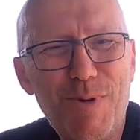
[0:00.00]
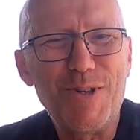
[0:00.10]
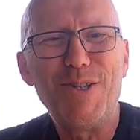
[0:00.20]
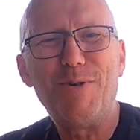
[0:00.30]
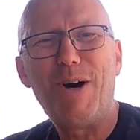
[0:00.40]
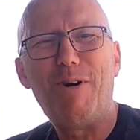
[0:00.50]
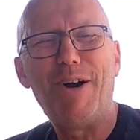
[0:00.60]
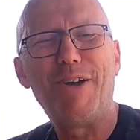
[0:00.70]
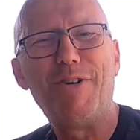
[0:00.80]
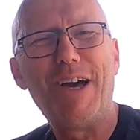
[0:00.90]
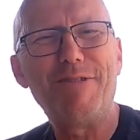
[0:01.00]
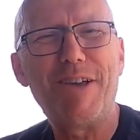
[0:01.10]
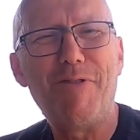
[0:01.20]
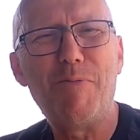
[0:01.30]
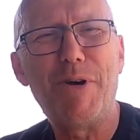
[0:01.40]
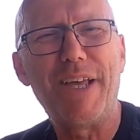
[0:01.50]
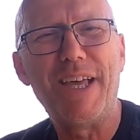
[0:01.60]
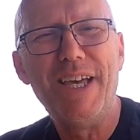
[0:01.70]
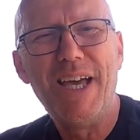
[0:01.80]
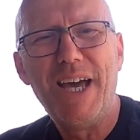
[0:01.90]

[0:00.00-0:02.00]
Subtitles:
bonjour, how are you? How's everybody?